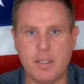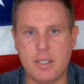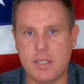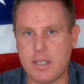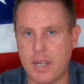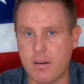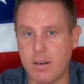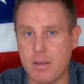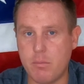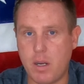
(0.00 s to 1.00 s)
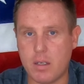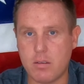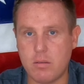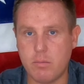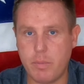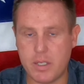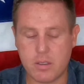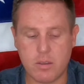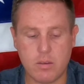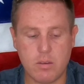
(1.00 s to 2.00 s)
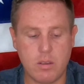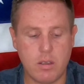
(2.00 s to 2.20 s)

that the Steyr M model pistol